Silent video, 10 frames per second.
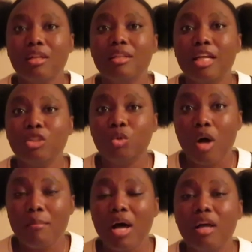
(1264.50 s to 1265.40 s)
that
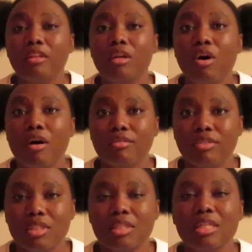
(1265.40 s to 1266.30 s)
drama in the
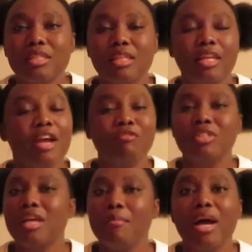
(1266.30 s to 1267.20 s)
office. Listen, every
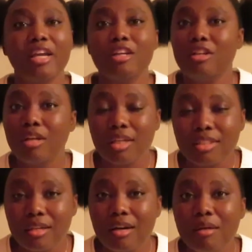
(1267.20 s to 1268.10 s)
time I hear the
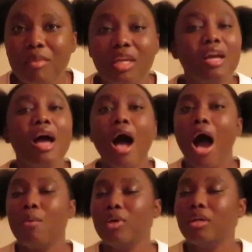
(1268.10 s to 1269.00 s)
doctor coming,
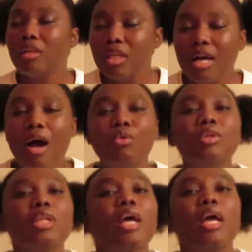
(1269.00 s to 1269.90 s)
I will click
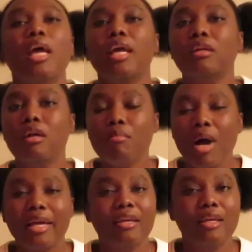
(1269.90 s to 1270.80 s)
out and go
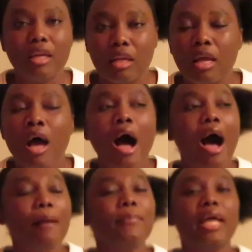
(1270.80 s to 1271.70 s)
back again.
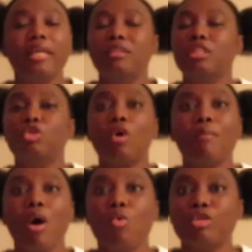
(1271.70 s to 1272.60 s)
I'm like, this
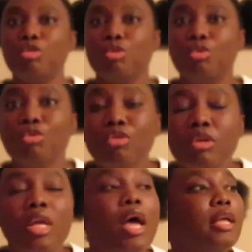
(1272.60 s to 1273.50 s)
drama was so
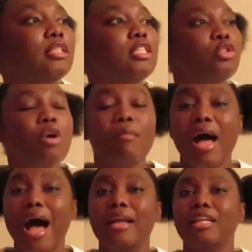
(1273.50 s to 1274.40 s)
good. This
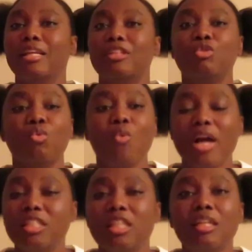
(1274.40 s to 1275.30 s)
drama, I needed to
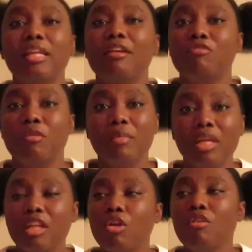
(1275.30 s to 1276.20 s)
watch it, every
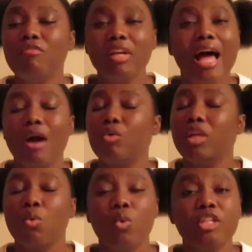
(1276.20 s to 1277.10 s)
minute of it. I
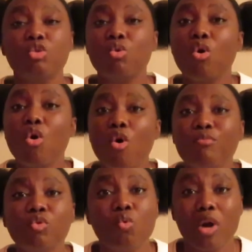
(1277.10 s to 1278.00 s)
couldn't wait to go
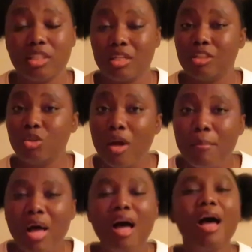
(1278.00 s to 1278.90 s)
home to watch that drama.